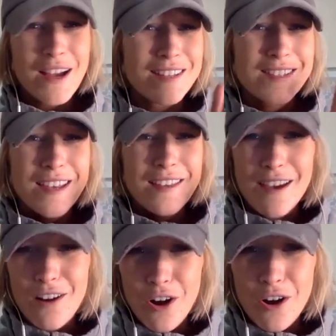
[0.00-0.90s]
I say
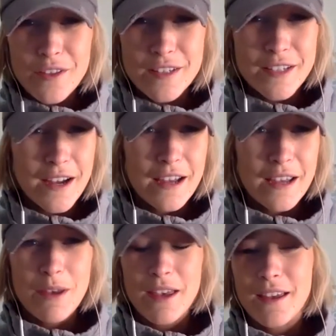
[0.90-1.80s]
that all the
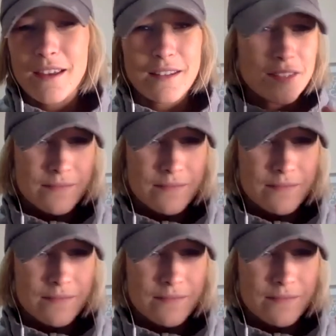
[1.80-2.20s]
time, and